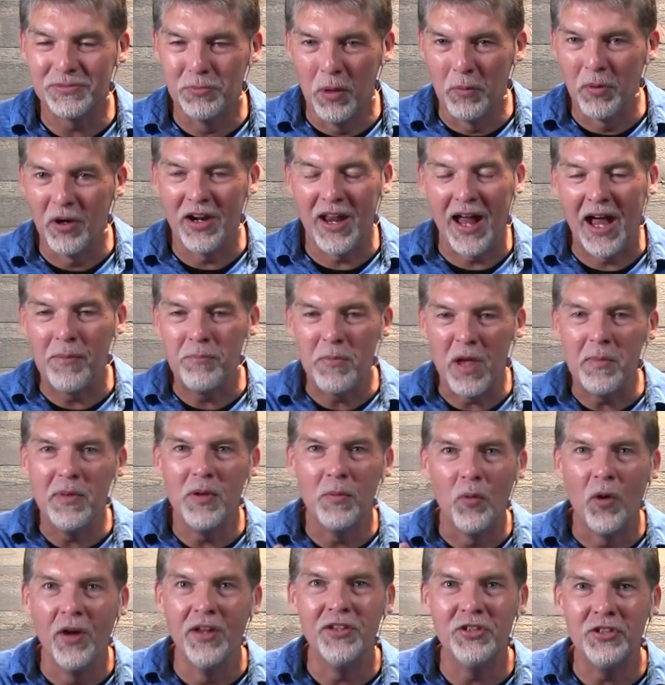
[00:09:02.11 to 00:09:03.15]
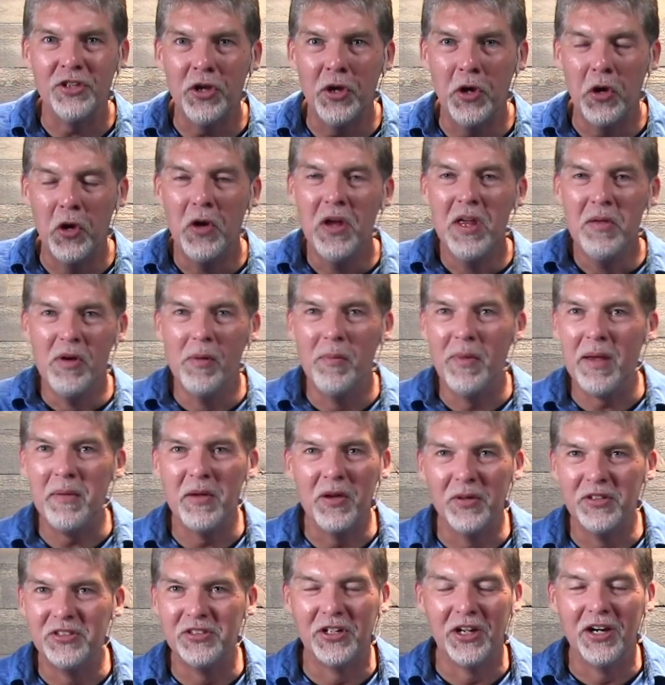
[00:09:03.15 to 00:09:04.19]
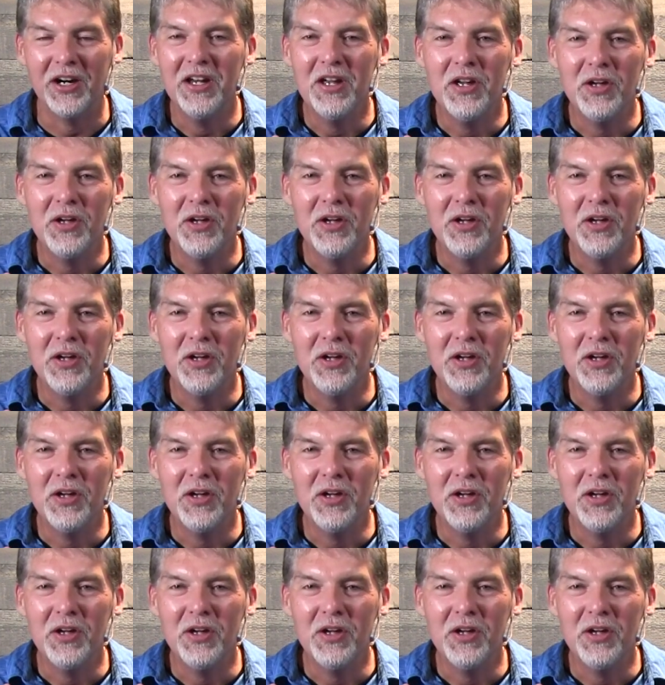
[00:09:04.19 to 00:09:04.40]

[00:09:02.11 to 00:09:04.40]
remember, not maybe it wasn't you, but maybe it was your,